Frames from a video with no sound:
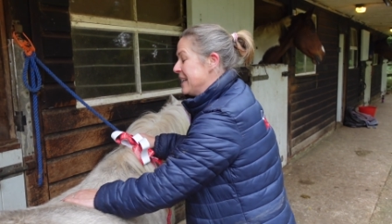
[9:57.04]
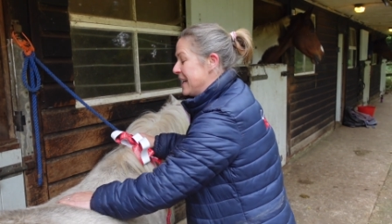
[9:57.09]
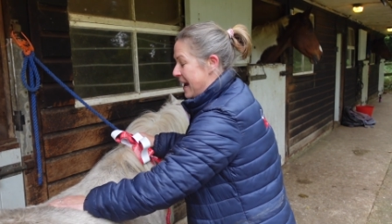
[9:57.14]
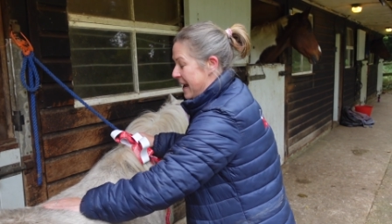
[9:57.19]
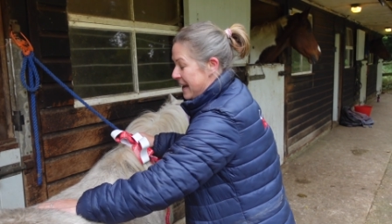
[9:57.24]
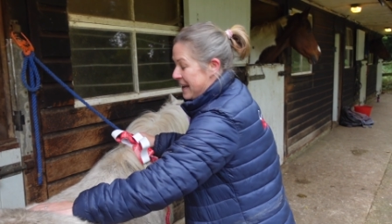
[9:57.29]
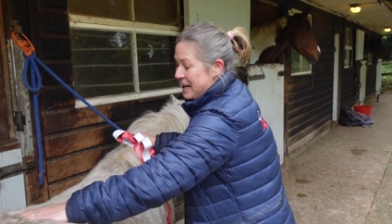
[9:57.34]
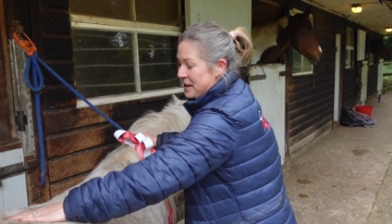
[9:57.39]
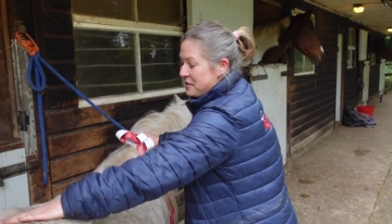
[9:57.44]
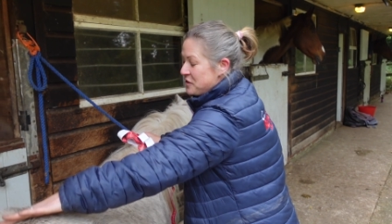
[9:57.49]
Yeah,
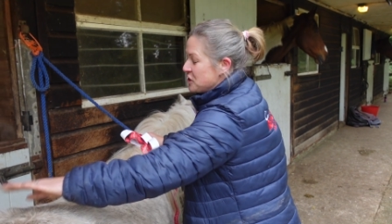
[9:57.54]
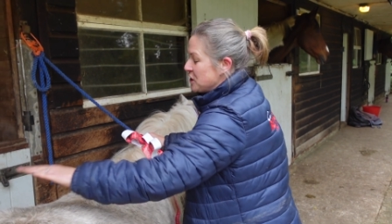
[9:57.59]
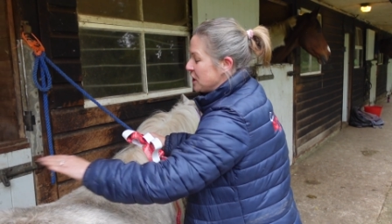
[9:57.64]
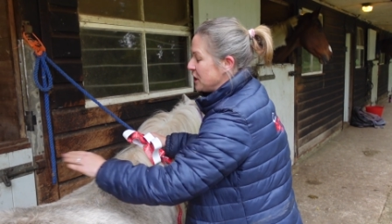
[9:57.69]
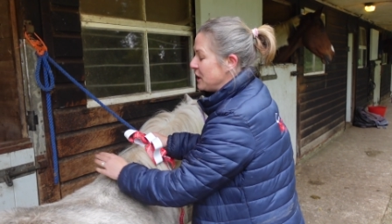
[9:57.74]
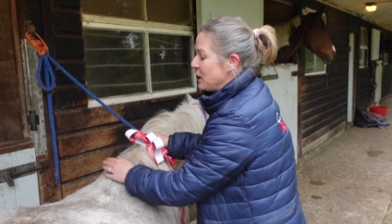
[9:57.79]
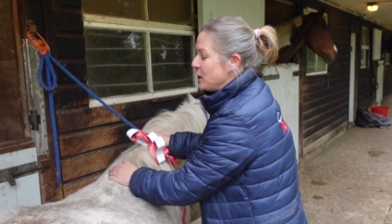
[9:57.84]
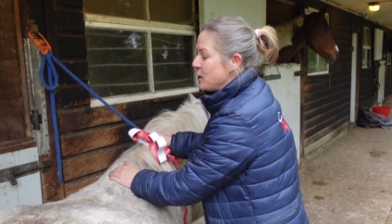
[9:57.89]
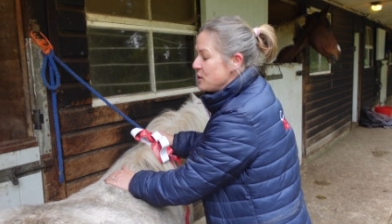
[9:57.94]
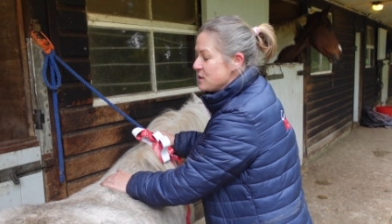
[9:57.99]
if
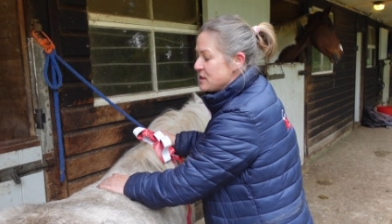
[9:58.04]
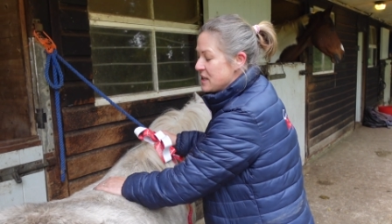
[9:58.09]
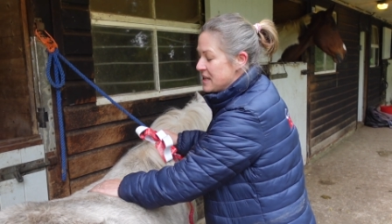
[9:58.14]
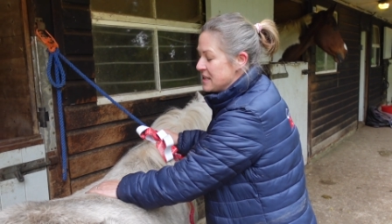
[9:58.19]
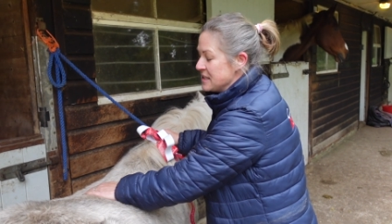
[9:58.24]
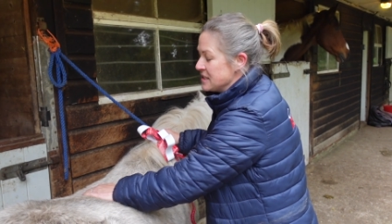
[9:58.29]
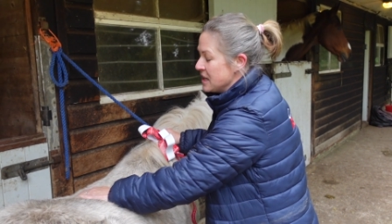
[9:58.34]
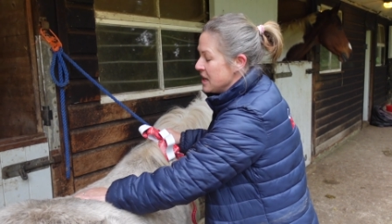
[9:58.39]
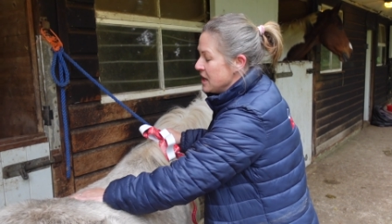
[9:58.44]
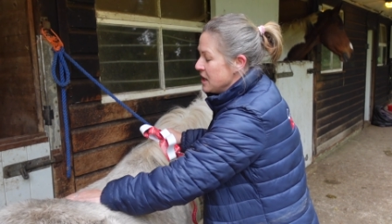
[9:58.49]
she
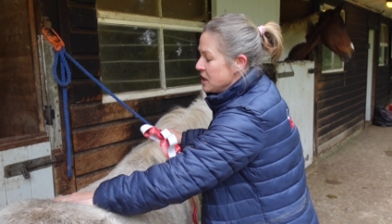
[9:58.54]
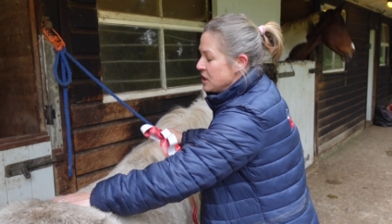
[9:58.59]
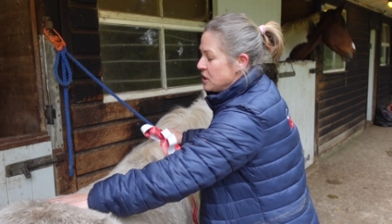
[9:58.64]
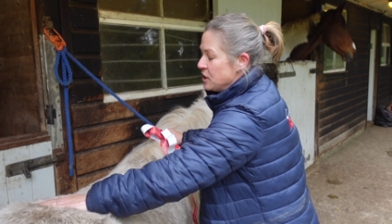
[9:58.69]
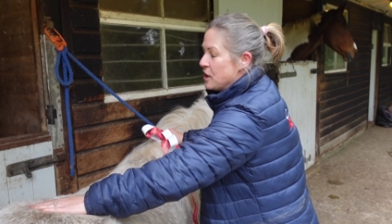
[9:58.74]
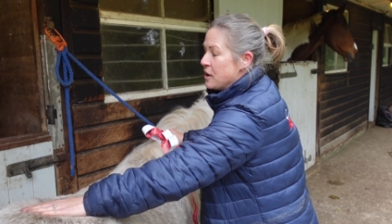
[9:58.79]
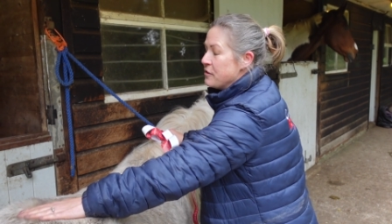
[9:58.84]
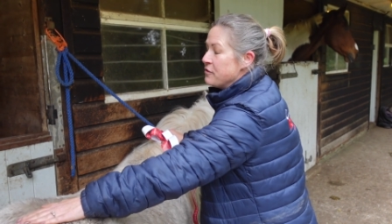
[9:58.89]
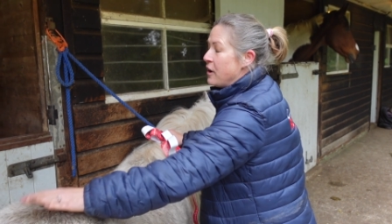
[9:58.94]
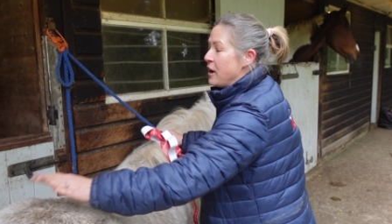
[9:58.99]
loses,
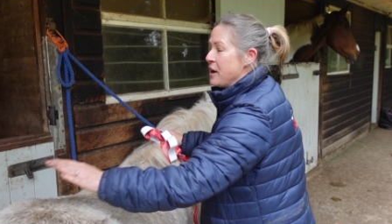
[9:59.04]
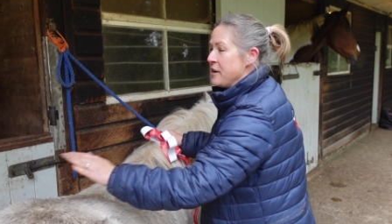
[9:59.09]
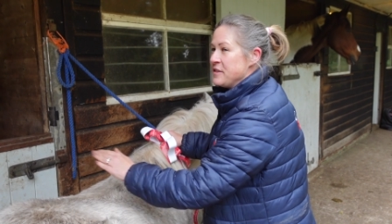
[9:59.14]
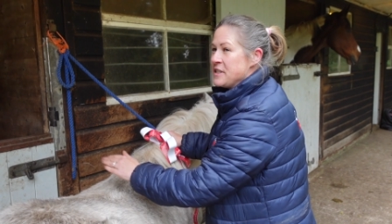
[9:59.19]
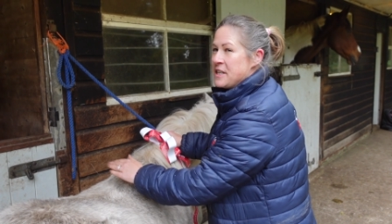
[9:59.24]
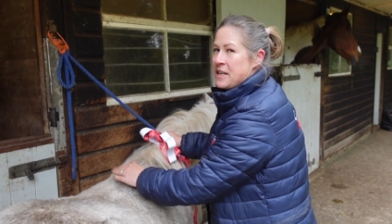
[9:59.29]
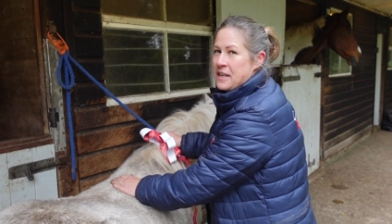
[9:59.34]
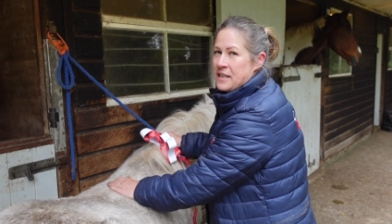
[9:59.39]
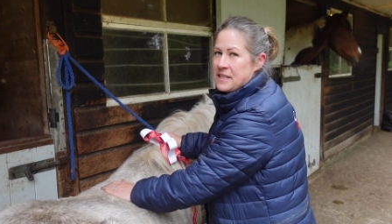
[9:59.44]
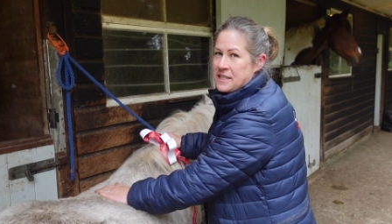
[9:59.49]
5
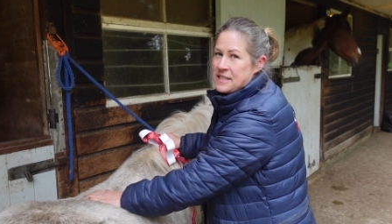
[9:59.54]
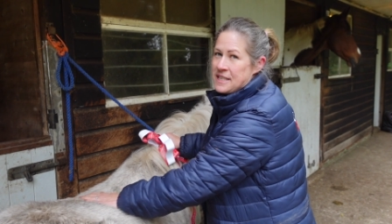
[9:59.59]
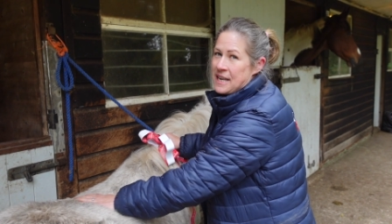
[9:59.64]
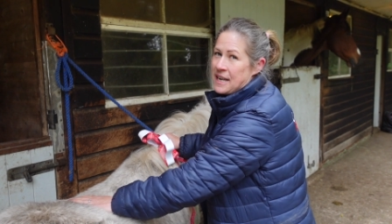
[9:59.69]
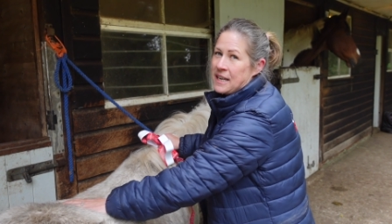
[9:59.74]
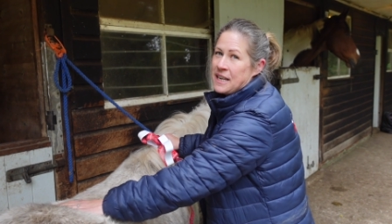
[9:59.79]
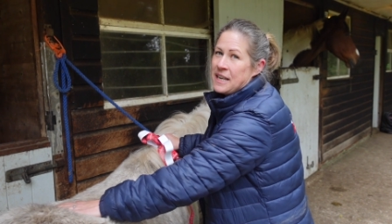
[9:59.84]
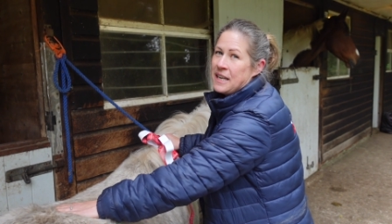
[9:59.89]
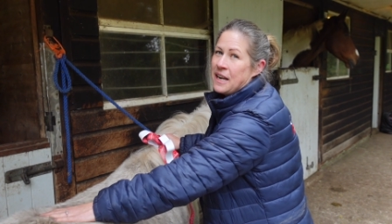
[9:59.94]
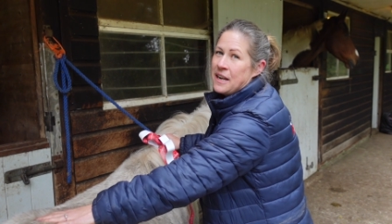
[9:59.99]
to
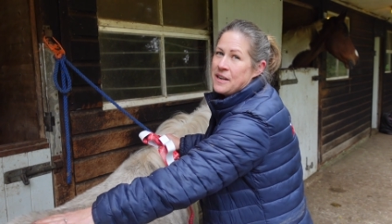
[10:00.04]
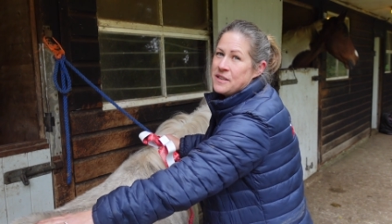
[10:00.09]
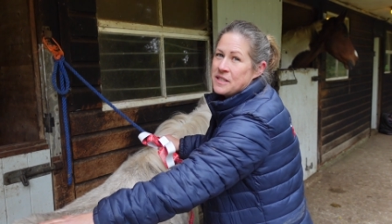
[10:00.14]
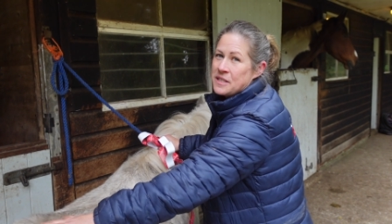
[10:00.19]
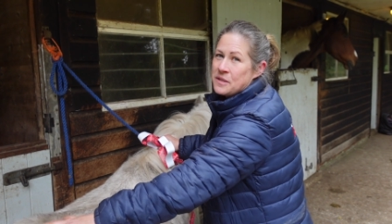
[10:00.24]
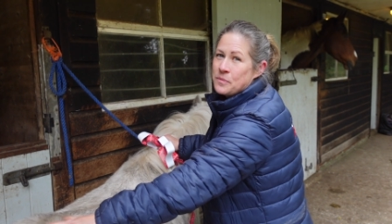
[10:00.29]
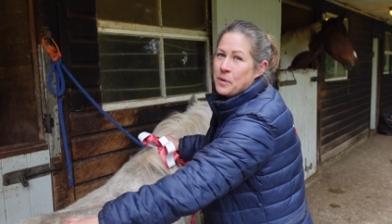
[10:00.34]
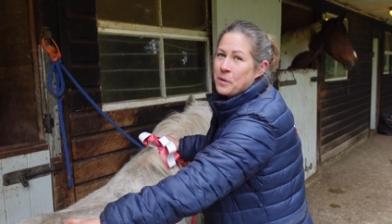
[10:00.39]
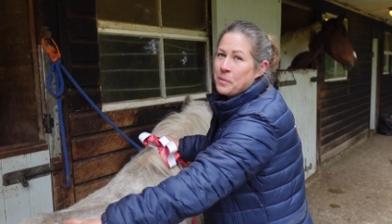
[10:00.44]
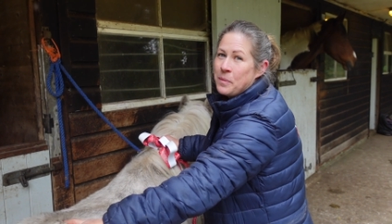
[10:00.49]
10 kilos,
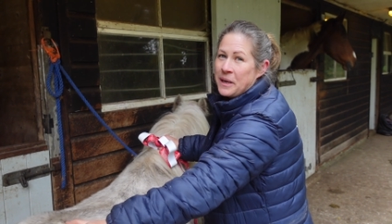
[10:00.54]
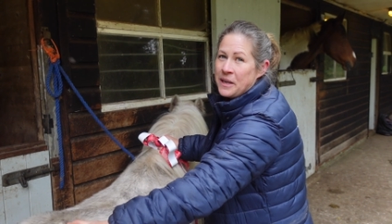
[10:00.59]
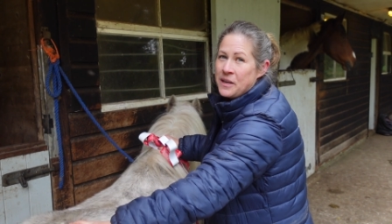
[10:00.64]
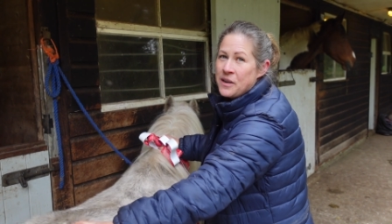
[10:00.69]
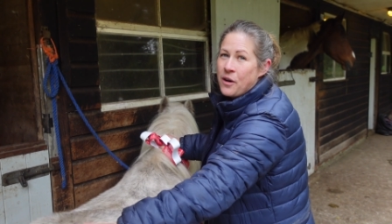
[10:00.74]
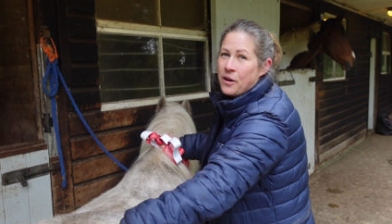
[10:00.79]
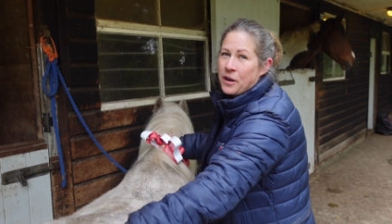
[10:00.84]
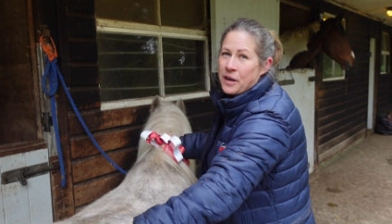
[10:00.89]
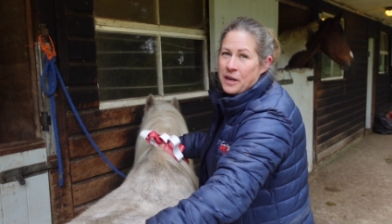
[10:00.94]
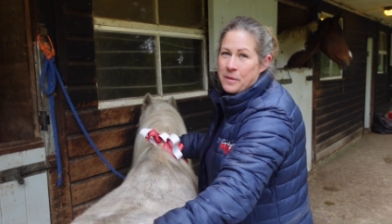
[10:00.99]
it's probably
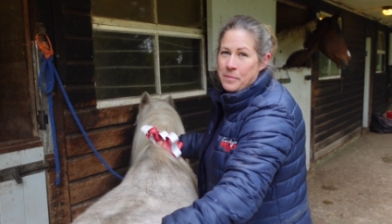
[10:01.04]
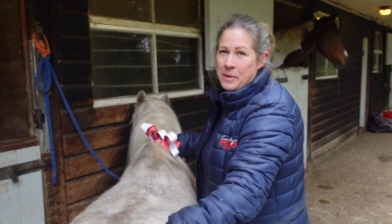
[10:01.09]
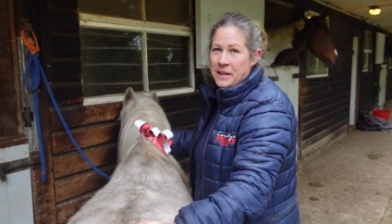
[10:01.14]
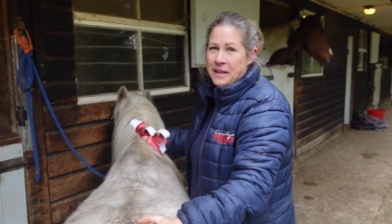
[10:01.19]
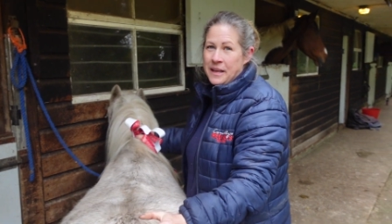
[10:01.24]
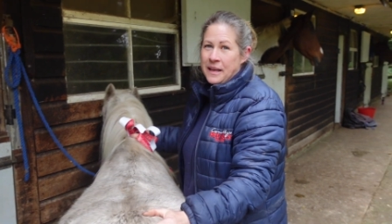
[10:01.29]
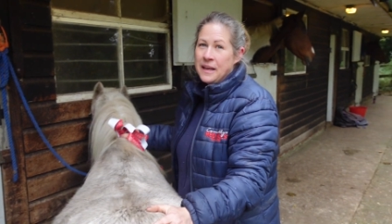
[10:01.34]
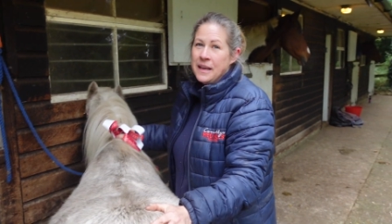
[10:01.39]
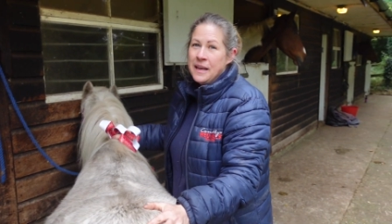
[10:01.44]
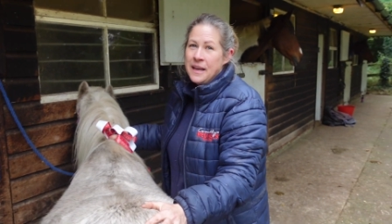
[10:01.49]
not going to be
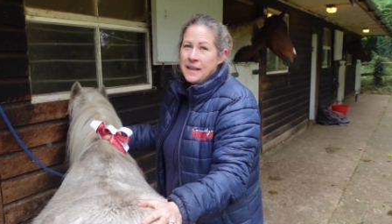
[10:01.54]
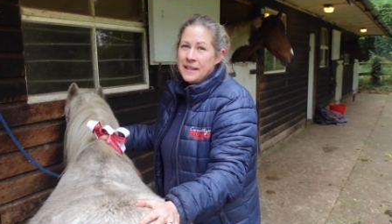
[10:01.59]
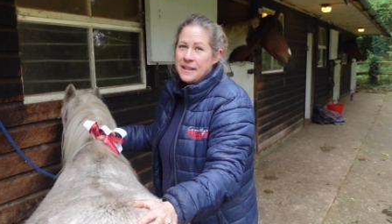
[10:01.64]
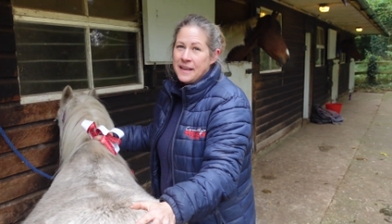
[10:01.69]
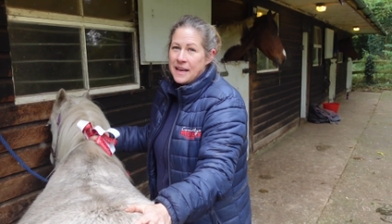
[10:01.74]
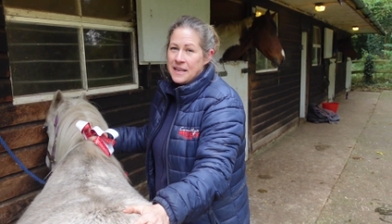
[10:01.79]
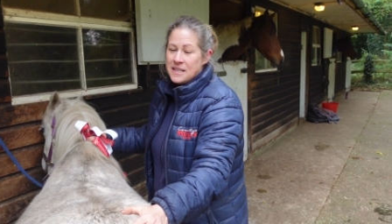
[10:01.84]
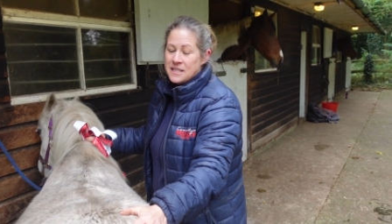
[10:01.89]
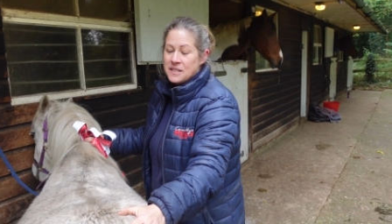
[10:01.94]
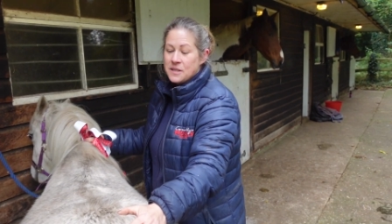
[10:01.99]
the
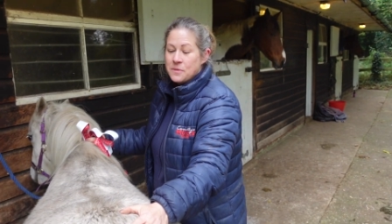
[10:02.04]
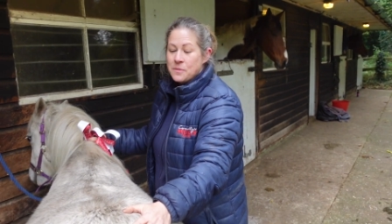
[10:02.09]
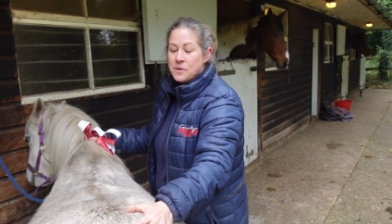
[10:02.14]
end of the